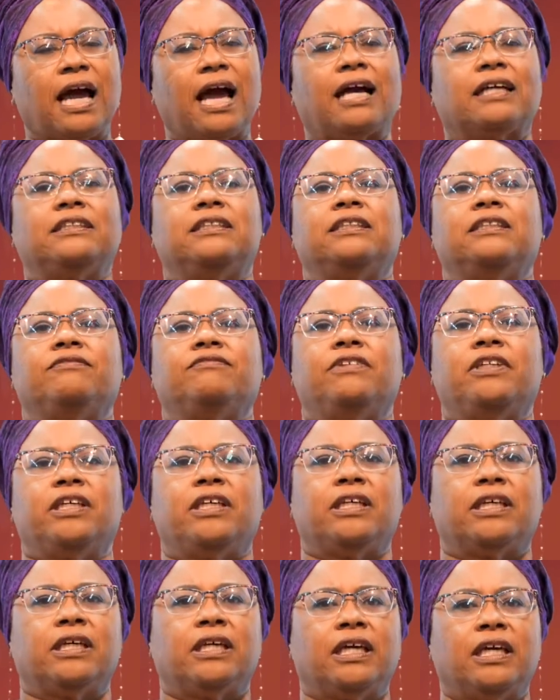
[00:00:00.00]
actively
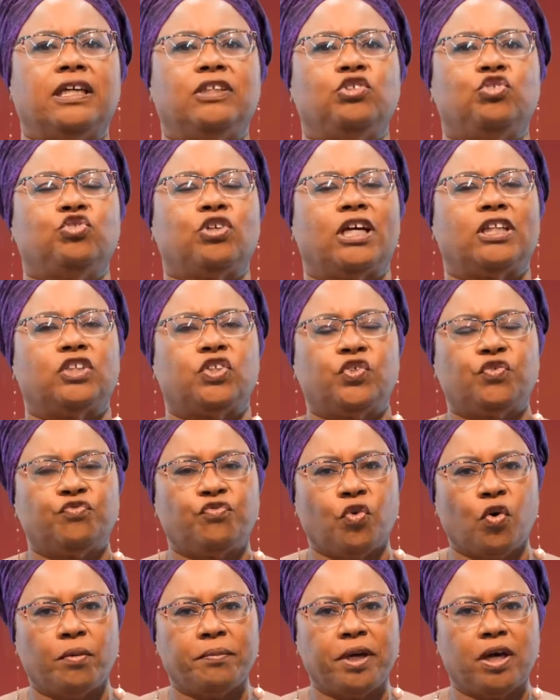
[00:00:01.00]
in
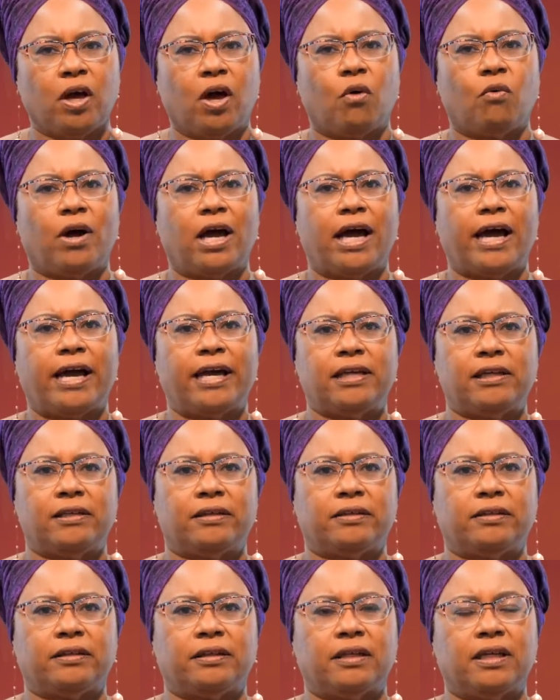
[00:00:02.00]
transforming our
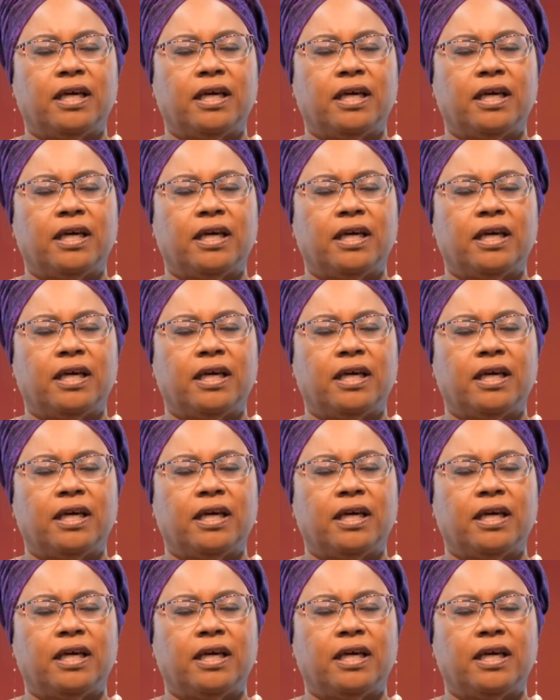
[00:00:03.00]
island